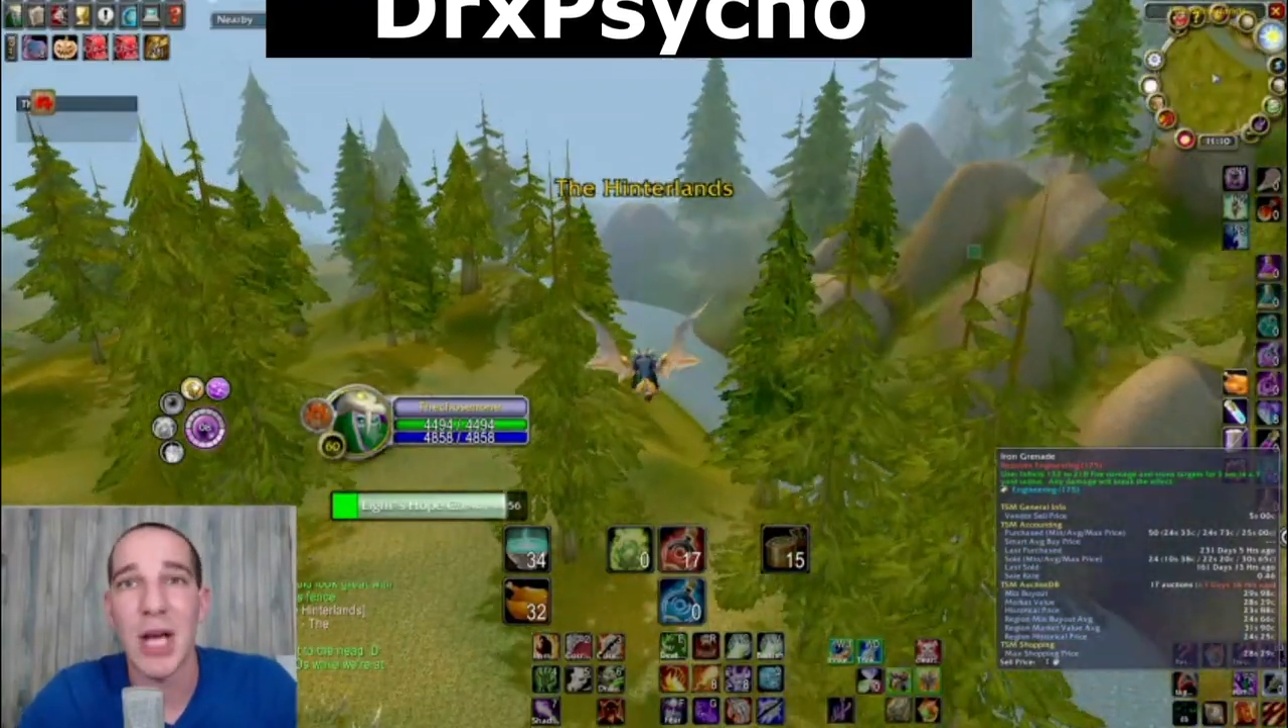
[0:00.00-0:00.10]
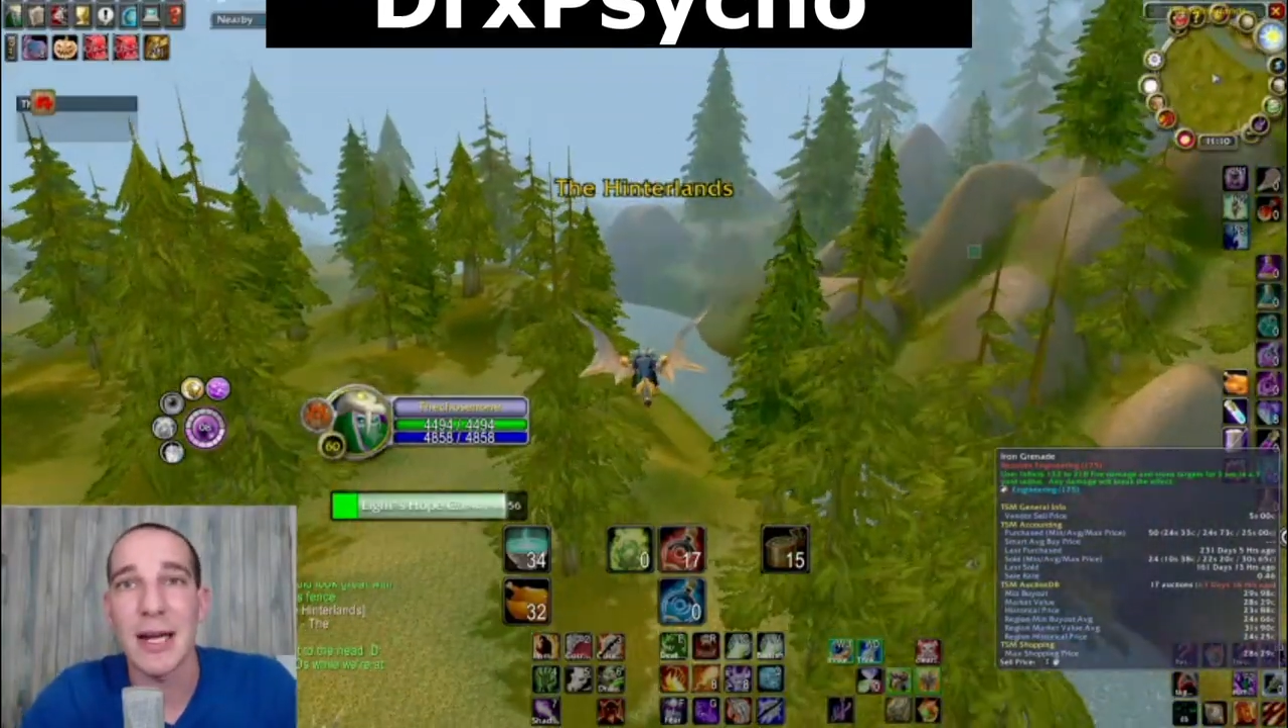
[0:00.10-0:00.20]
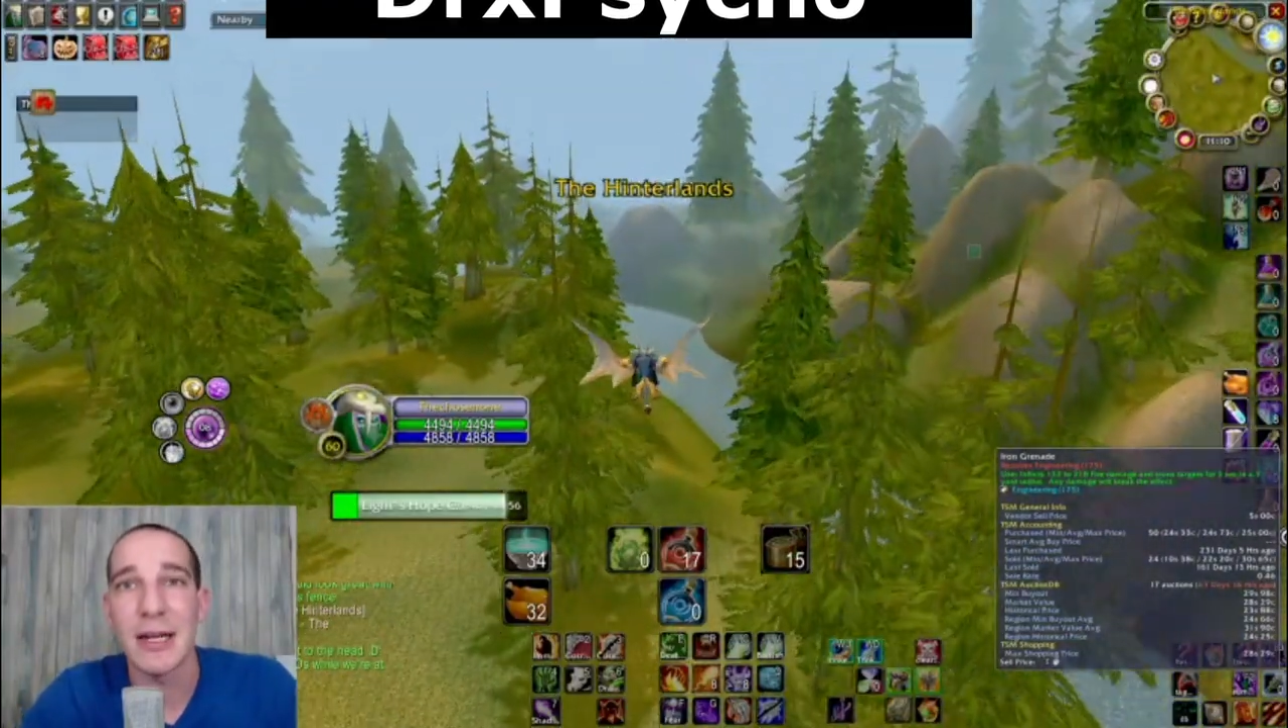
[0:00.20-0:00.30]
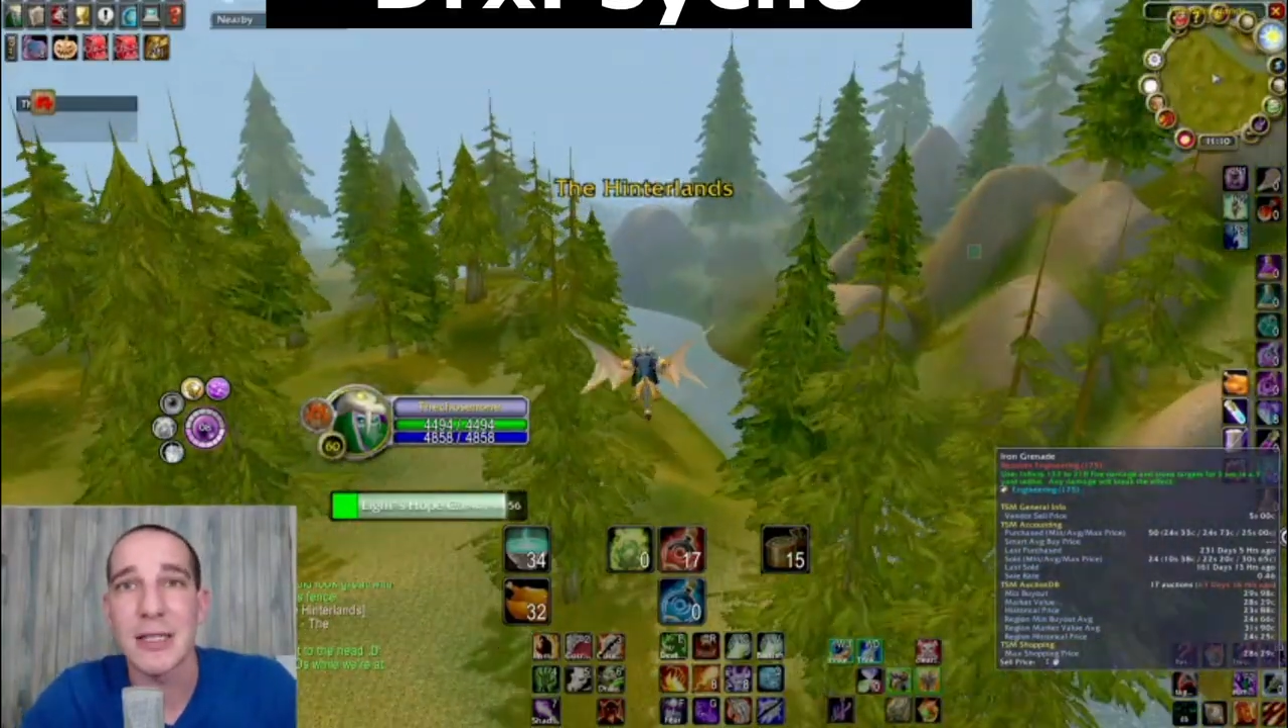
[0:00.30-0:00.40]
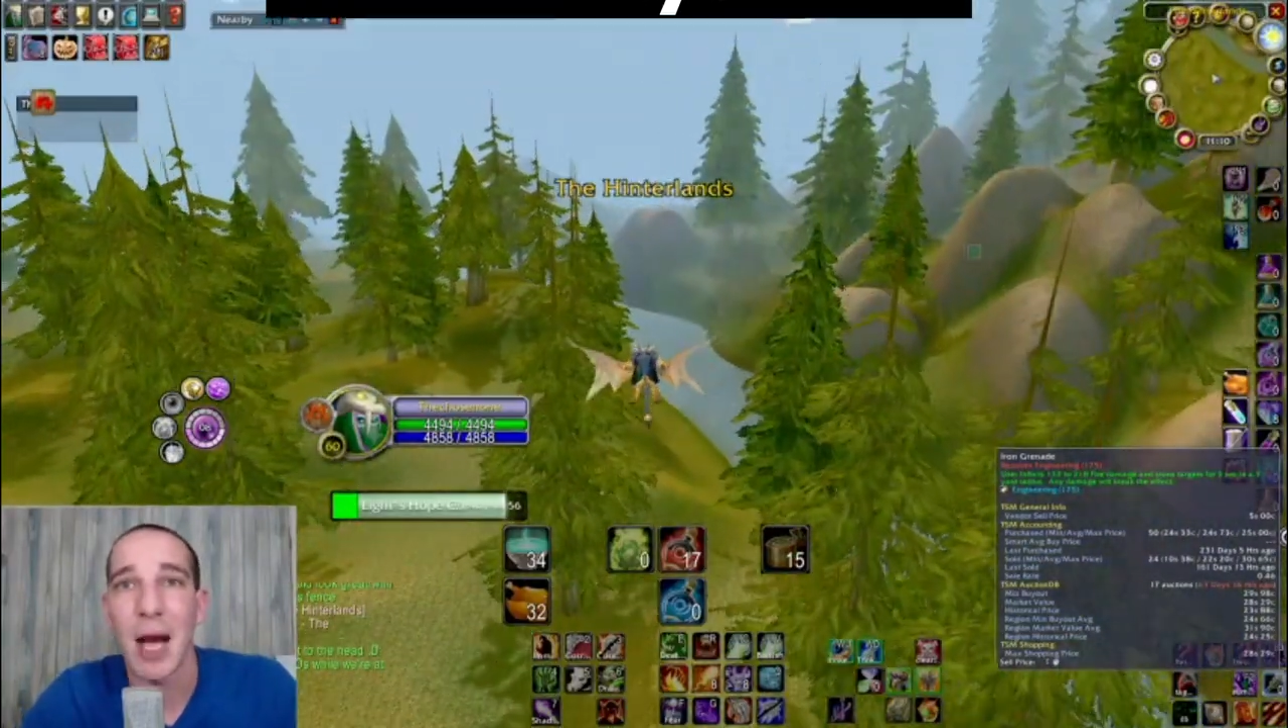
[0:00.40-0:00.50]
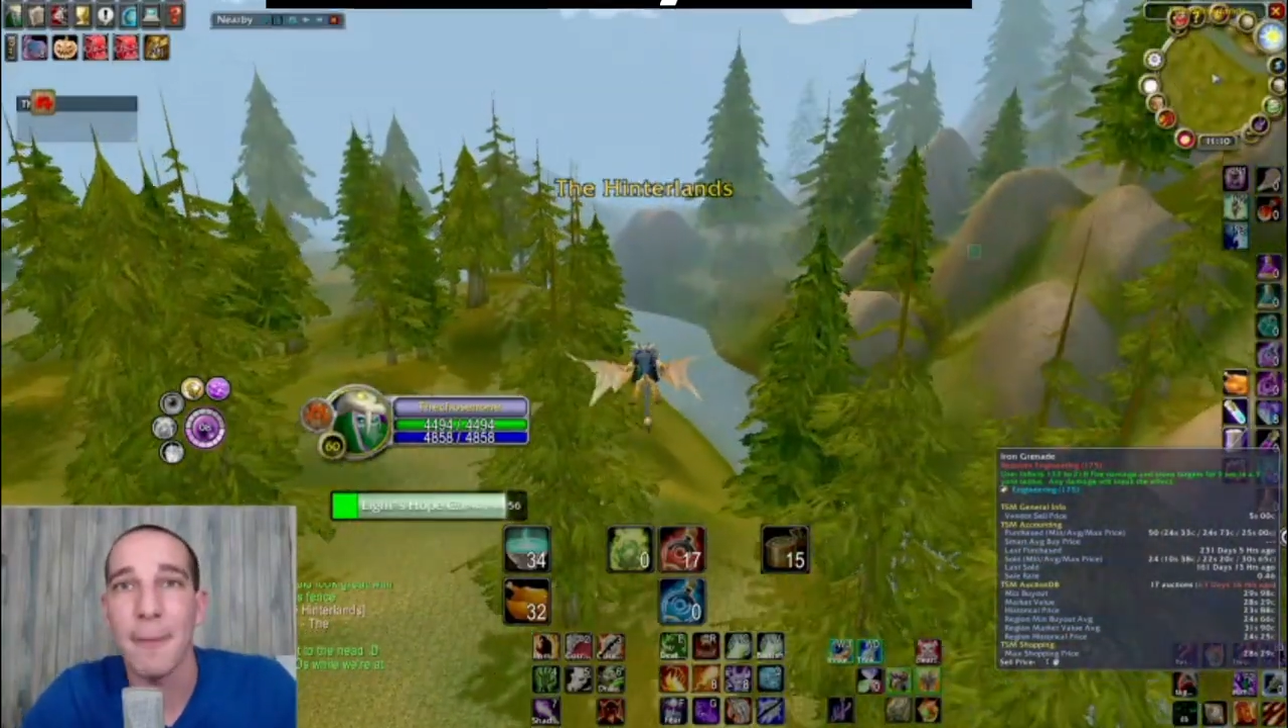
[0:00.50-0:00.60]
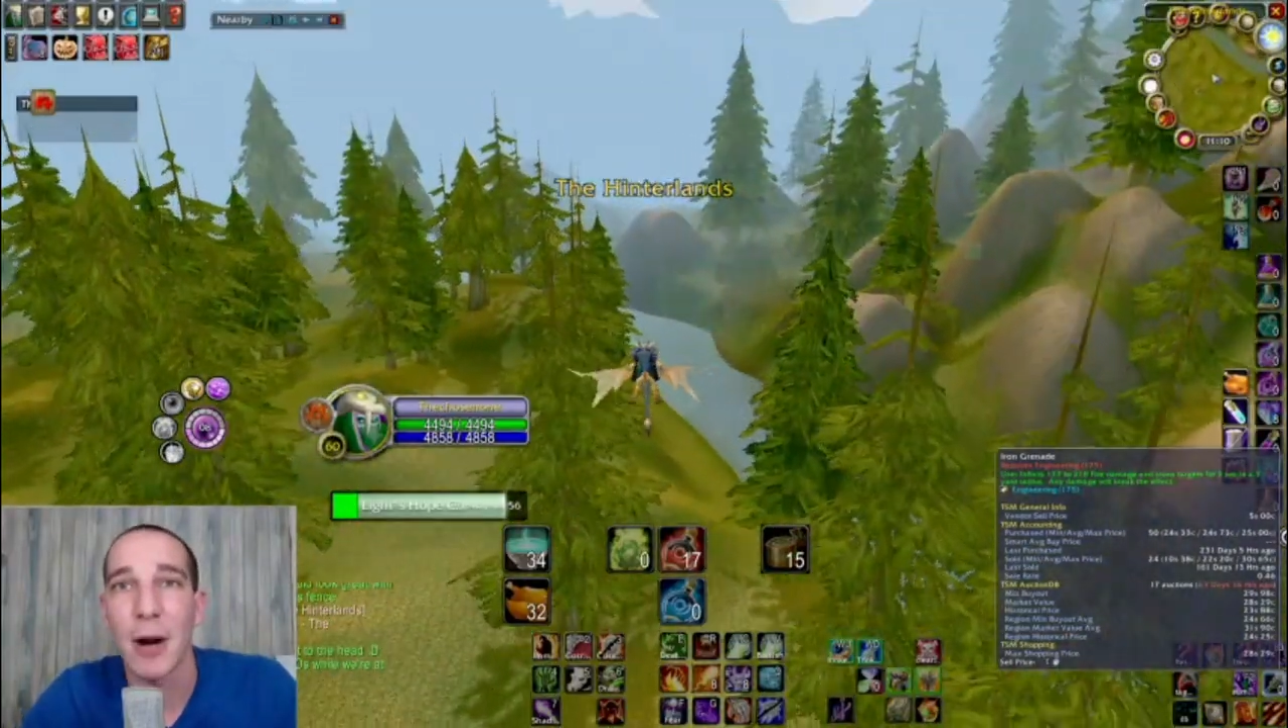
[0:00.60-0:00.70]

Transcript: check in the top